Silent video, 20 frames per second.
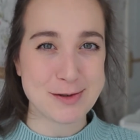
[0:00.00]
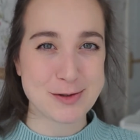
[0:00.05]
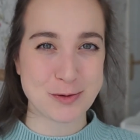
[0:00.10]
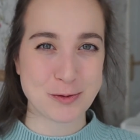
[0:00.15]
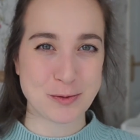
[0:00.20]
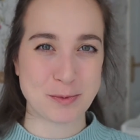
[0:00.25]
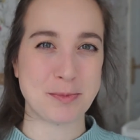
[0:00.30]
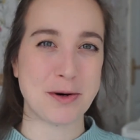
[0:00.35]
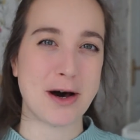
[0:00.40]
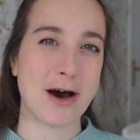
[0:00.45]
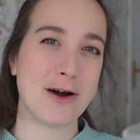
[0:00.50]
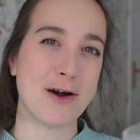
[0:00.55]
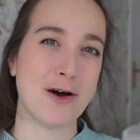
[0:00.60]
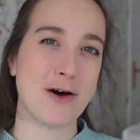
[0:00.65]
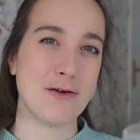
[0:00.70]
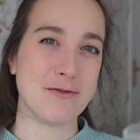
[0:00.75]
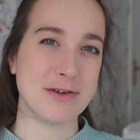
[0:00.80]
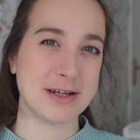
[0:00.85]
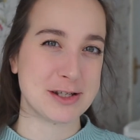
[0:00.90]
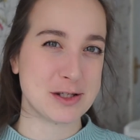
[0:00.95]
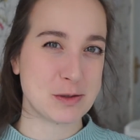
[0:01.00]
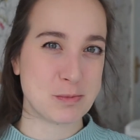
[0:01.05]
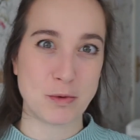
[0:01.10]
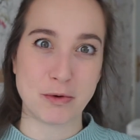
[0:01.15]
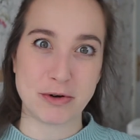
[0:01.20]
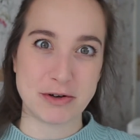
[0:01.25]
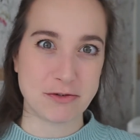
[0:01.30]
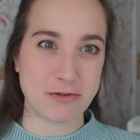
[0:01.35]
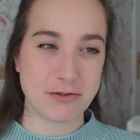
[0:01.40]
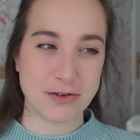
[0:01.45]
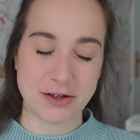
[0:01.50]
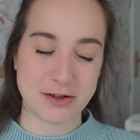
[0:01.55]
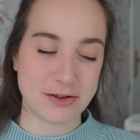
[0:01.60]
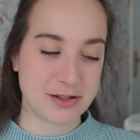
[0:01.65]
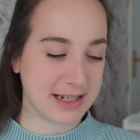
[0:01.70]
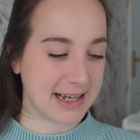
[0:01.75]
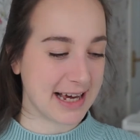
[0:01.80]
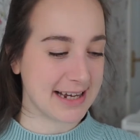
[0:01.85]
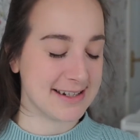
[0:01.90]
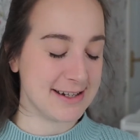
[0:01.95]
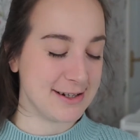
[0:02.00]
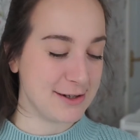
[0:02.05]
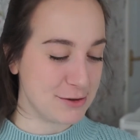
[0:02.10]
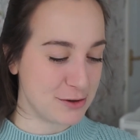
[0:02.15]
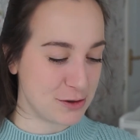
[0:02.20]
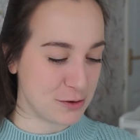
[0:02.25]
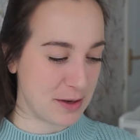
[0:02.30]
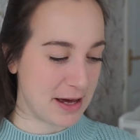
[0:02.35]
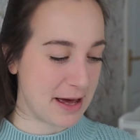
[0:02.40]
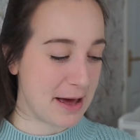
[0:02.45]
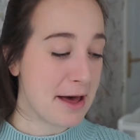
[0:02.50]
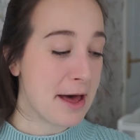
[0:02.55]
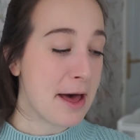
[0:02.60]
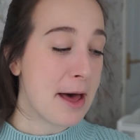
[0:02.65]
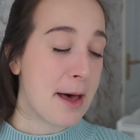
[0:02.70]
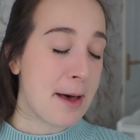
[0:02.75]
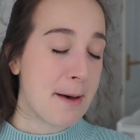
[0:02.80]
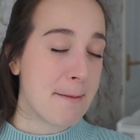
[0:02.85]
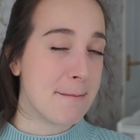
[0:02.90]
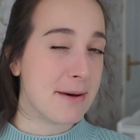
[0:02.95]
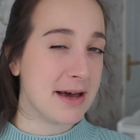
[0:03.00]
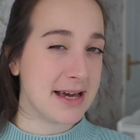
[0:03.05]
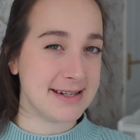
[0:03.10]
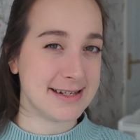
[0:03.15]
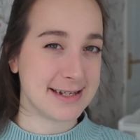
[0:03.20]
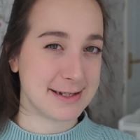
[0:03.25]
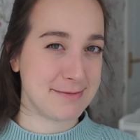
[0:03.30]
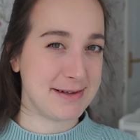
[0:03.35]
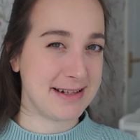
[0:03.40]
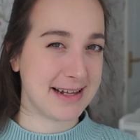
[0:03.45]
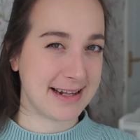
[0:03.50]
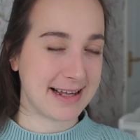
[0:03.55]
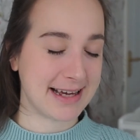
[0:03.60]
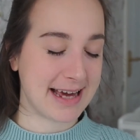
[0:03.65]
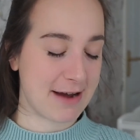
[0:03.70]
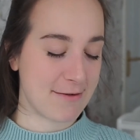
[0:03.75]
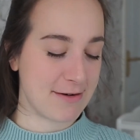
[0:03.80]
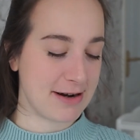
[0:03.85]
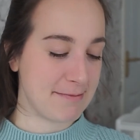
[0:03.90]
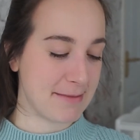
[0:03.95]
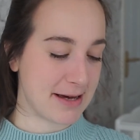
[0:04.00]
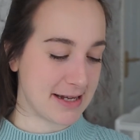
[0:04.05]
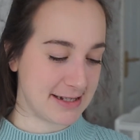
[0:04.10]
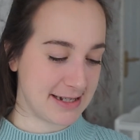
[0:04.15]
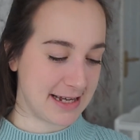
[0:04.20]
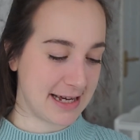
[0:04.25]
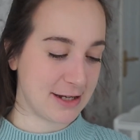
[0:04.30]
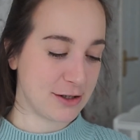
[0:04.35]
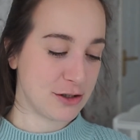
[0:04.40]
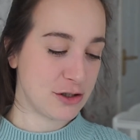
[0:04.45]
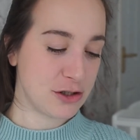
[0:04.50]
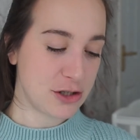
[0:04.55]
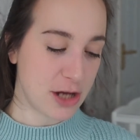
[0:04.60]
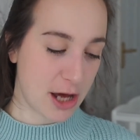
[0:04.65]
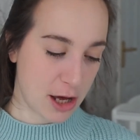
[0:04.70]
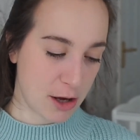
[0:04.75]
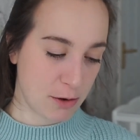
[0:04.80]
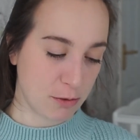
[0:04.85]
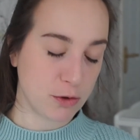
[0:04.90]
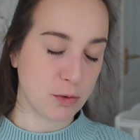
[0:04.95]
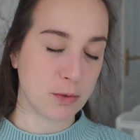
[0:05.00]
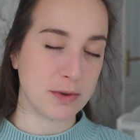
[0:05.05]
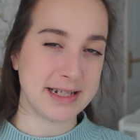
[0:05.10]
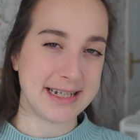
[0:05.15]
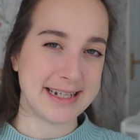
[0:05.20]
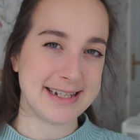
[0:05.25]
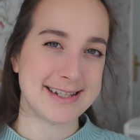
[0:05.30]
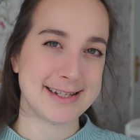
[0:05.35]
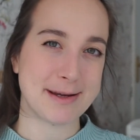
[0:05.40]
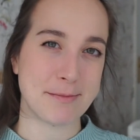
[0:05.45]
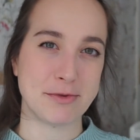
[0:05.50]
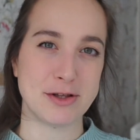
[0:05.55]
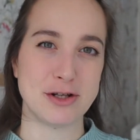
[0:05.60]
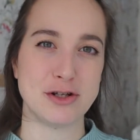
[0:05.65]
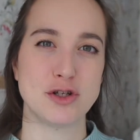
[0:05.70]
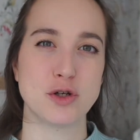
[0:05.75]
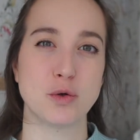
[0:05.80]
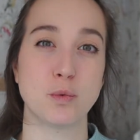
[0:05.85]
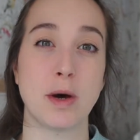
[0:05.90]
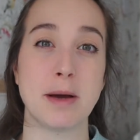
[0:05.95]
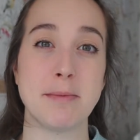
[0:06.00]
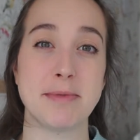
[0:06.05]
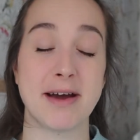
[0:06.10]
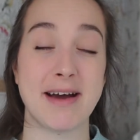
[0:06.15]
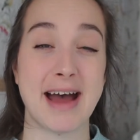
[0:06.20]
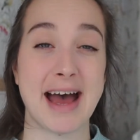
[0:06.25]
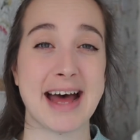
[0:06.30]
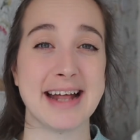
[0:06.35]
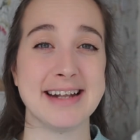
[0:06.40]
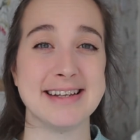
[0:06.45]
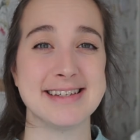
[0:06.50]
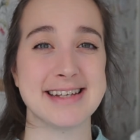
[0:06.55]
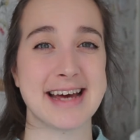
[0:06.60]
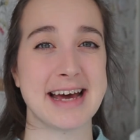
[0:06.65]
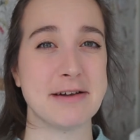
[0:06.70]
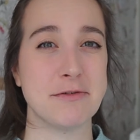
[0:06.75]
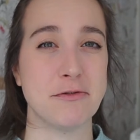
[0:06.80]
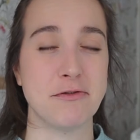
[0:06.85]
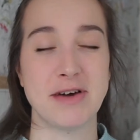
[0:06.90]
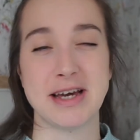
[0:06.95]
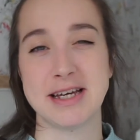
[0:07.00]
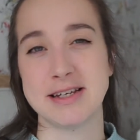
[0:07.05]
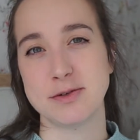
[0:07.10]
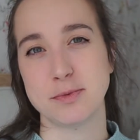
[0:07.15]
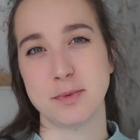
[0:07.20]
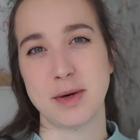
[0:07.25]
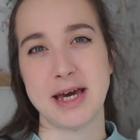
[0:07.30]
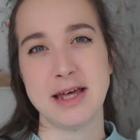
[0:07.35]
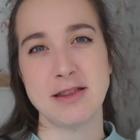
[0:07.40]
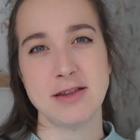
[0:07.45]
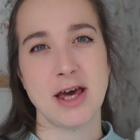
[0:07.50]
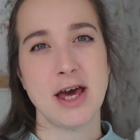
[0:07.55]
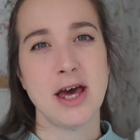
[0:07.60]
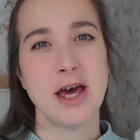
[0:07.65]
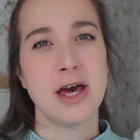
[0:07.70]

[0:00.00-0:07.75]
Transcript: It's all part of exploring food and getting used to it. But it does mean that they get really messy. So you will need something to wipe their hands and face with.